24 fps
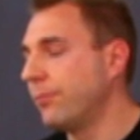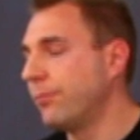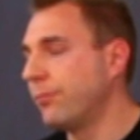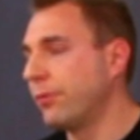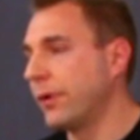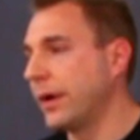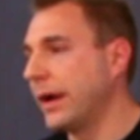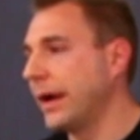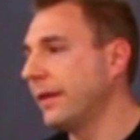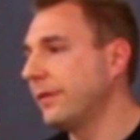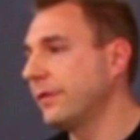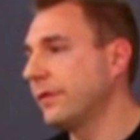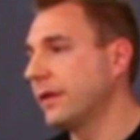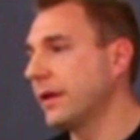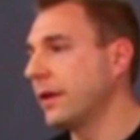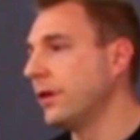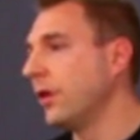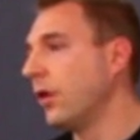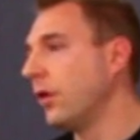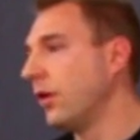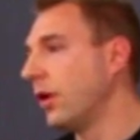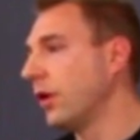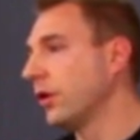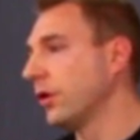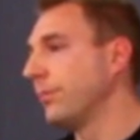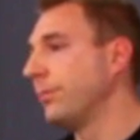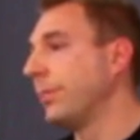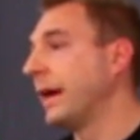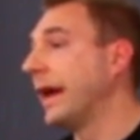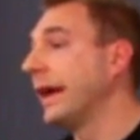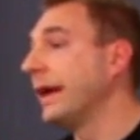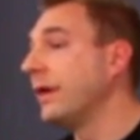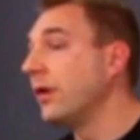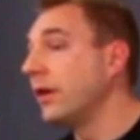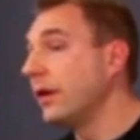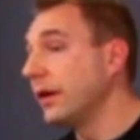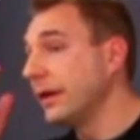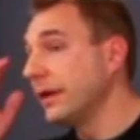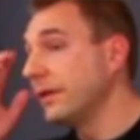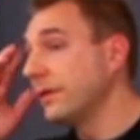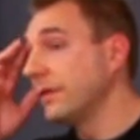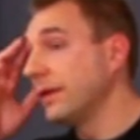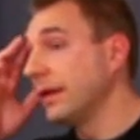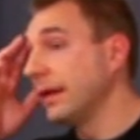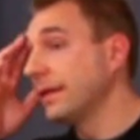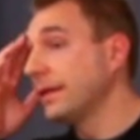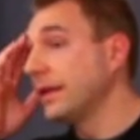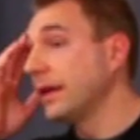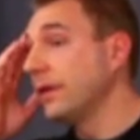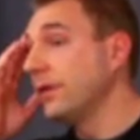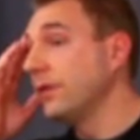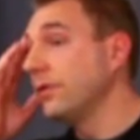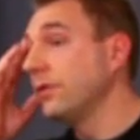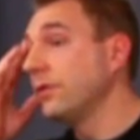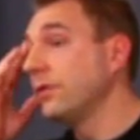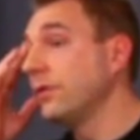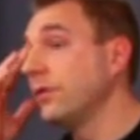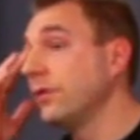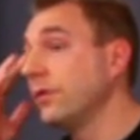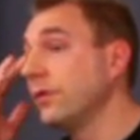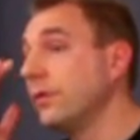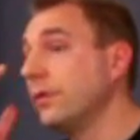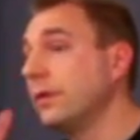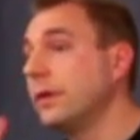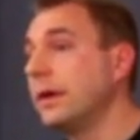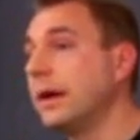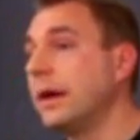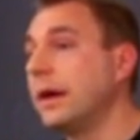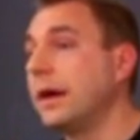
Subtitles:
Brands can no longer buy an audience like they used to.